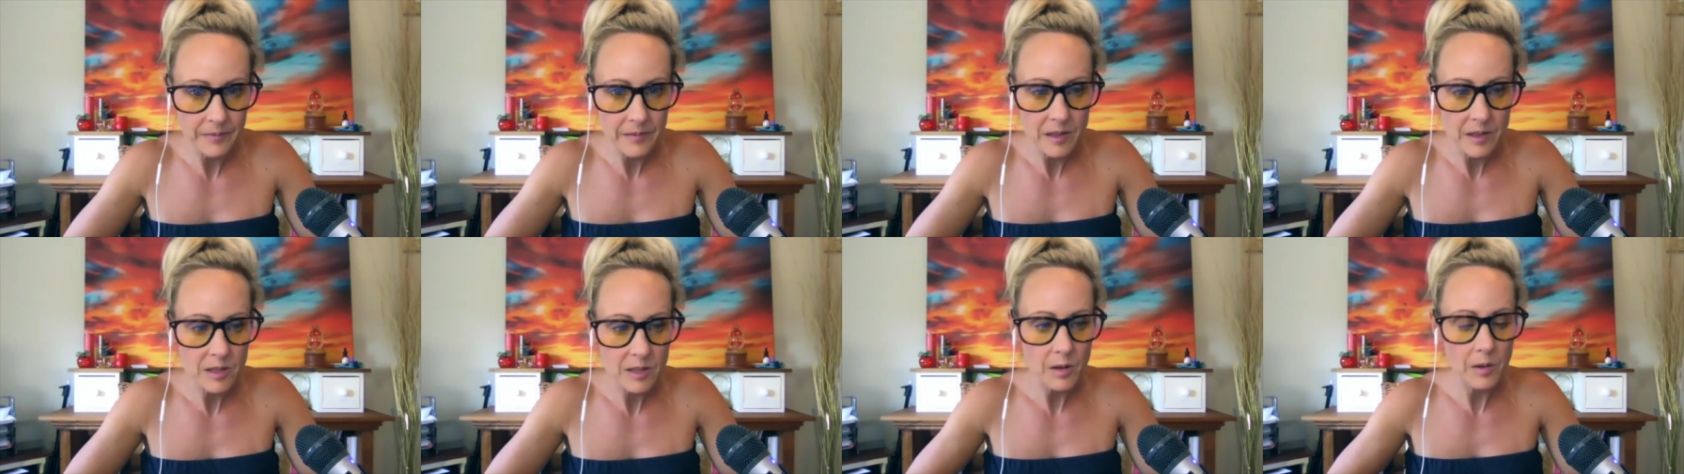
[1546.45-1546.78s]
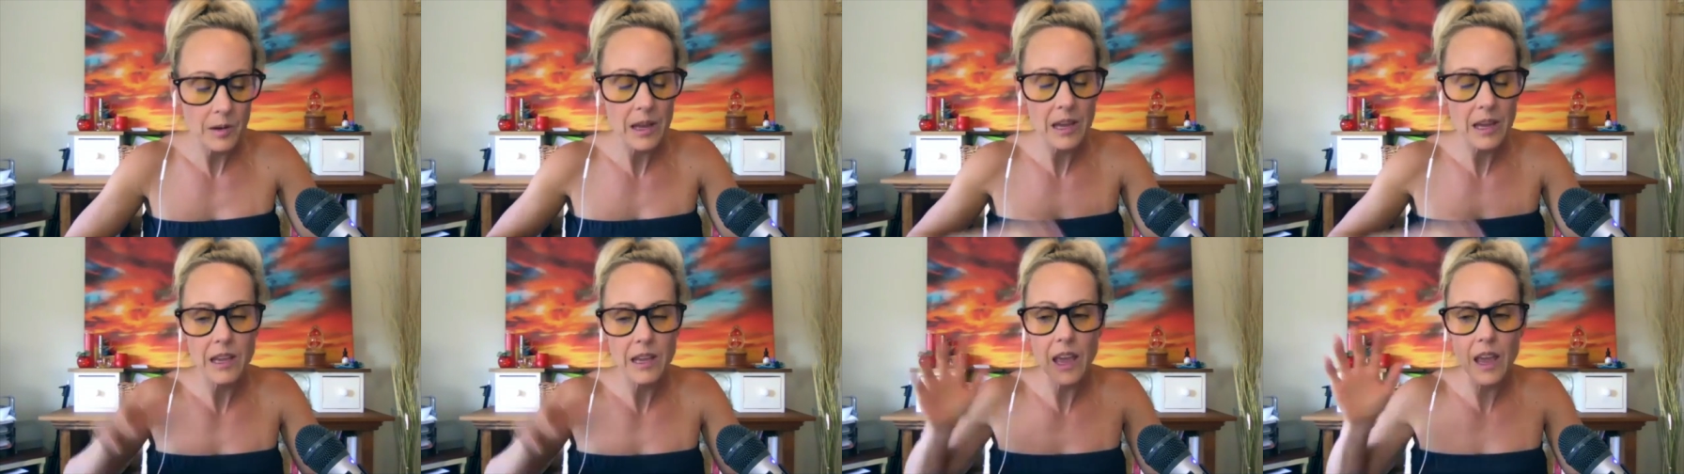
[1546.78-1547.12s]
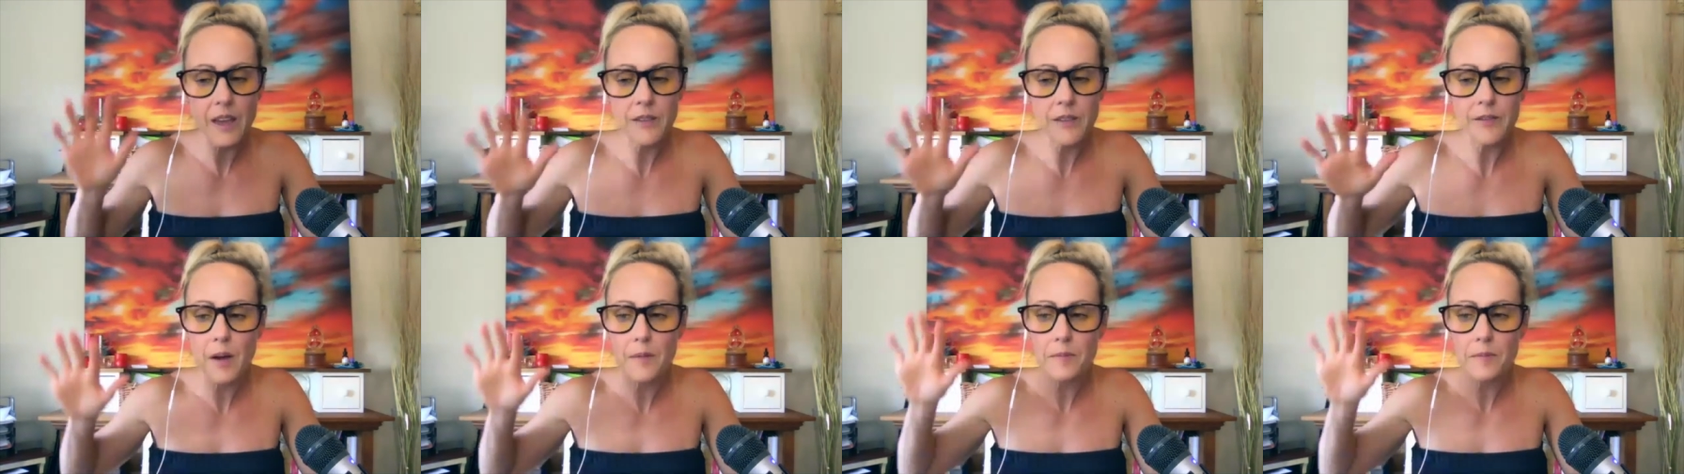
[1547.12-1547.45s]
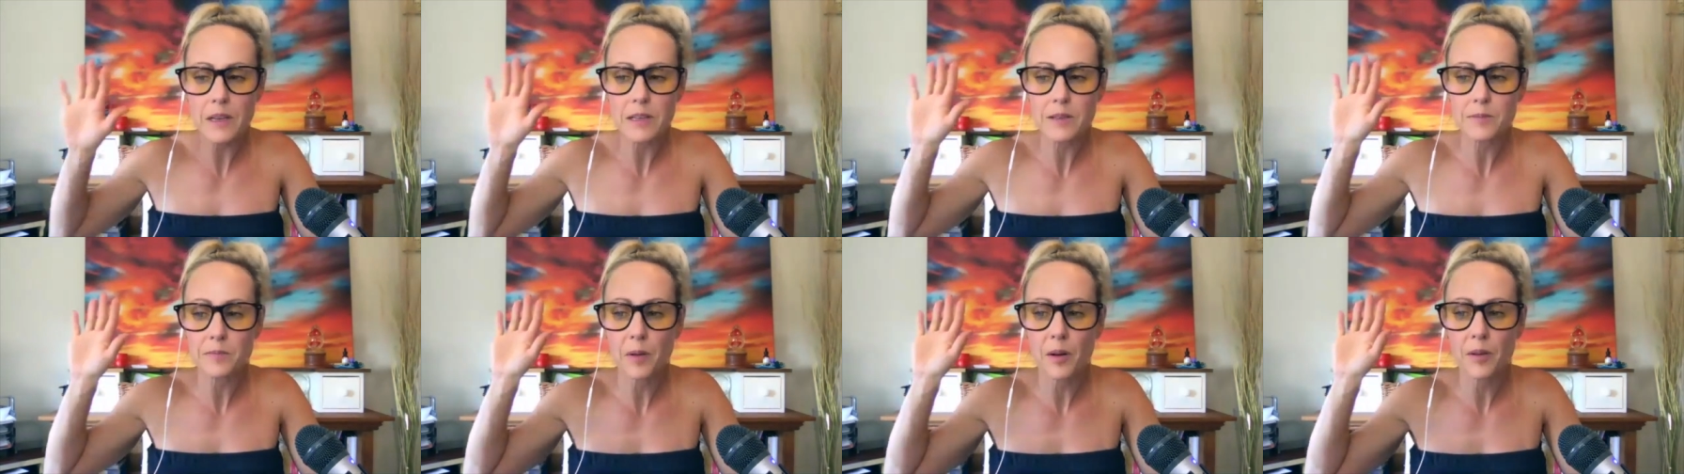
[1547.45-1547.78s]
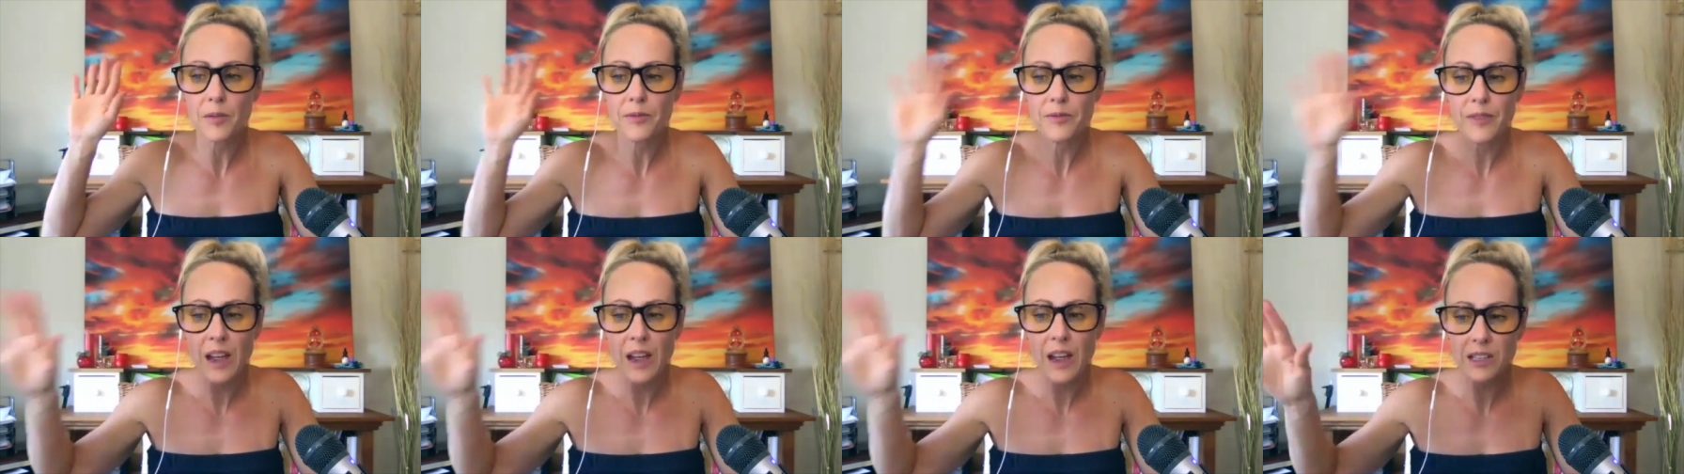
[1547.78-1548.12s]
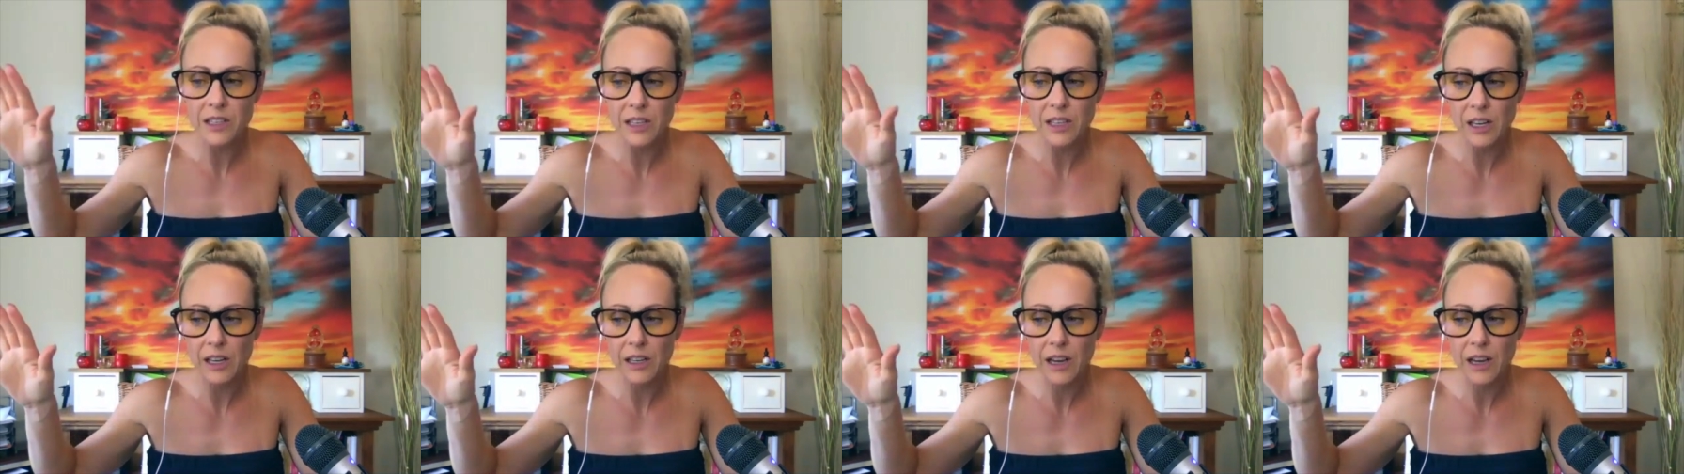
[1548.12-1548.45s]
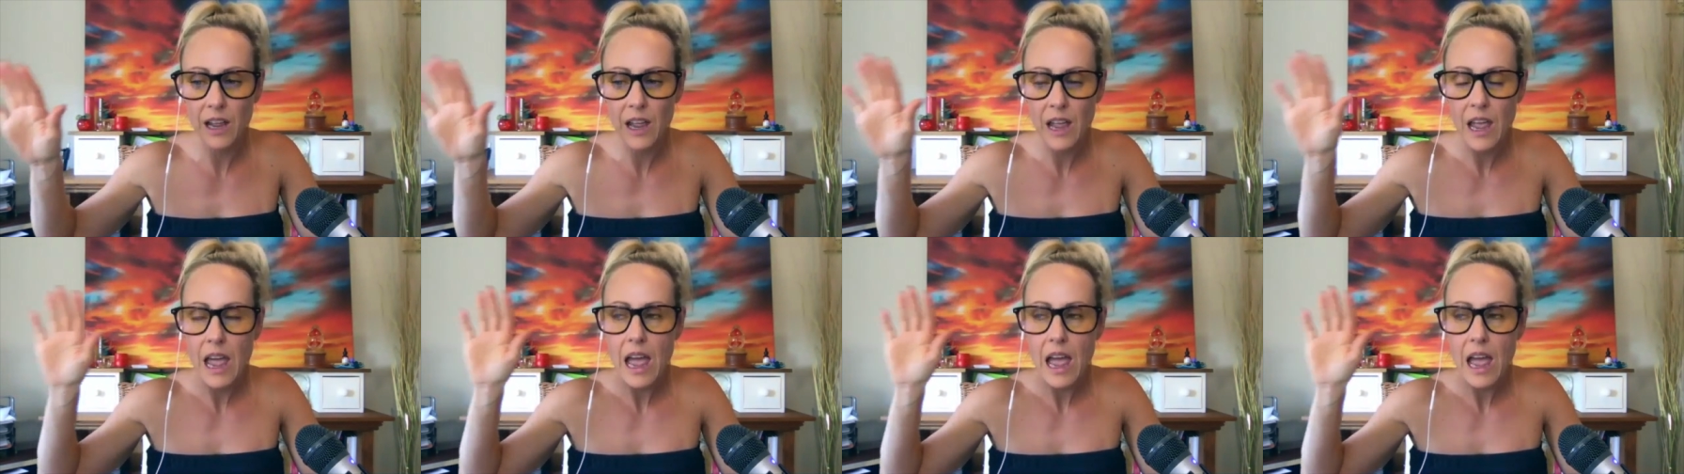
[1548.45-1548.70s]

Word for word: So he gave up his profession